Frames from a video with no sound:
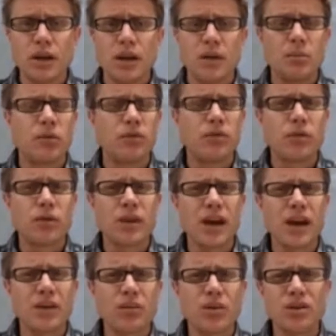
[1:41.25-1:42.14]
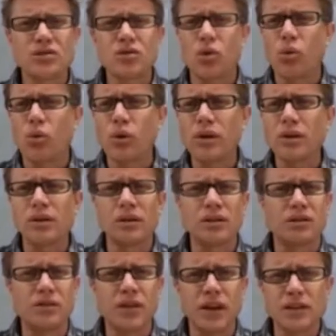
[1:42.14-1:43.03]
And before that, where's oil
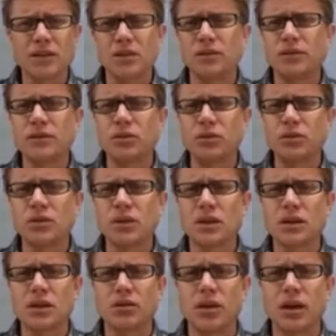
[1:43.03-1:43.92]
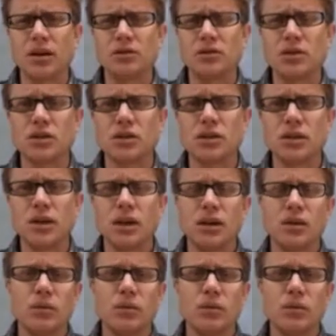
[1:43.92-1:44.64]
and fossil fuels get their energy?